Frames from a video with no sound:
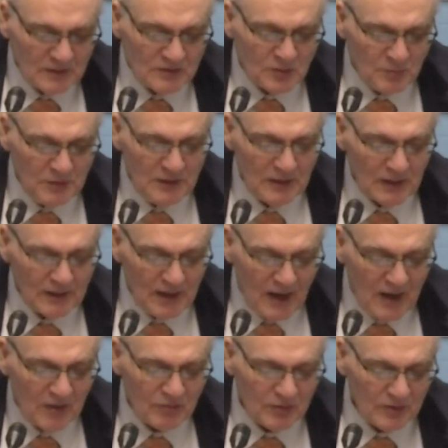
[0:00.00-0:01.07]
to be an
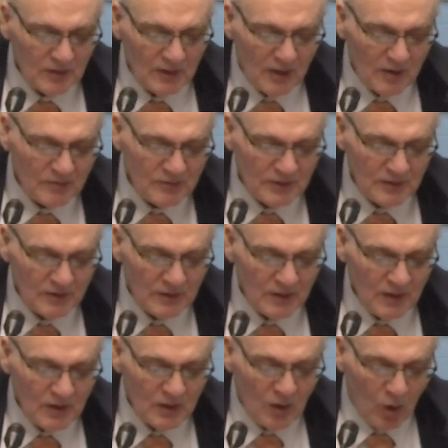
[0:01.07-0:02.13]
ever-loving
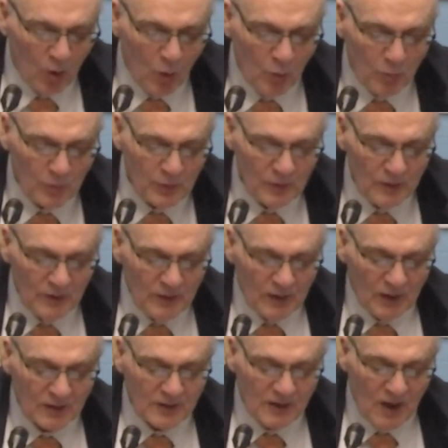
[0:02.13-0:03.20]
hope,
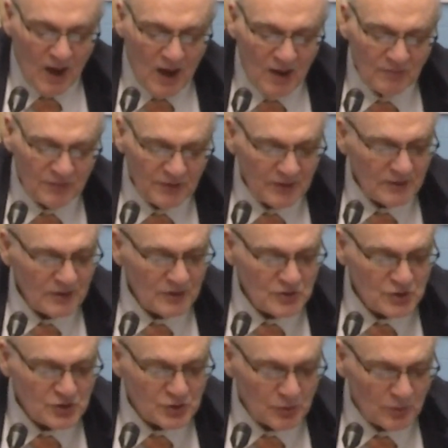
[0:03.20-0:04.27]
a confident
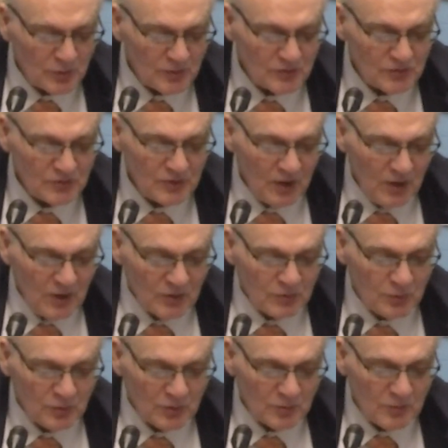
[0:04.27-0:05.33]
assurance
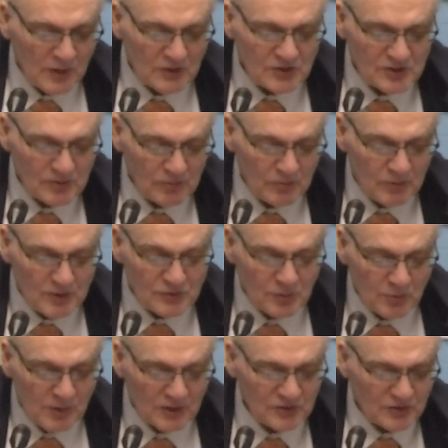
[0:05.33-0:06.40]
through the
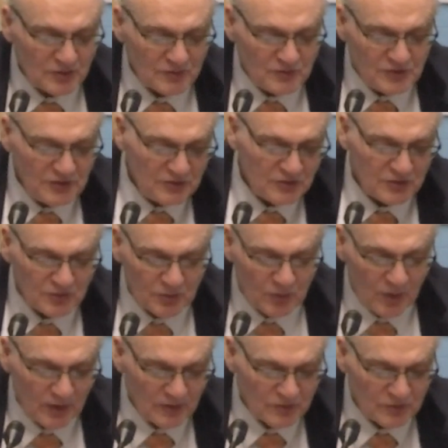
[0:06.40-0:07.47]
resurrection of Jesus
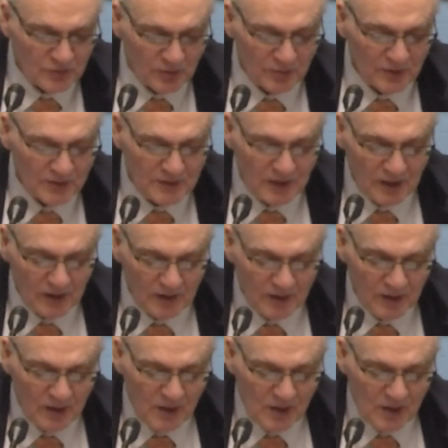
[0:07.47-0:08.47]
Christ from the dead,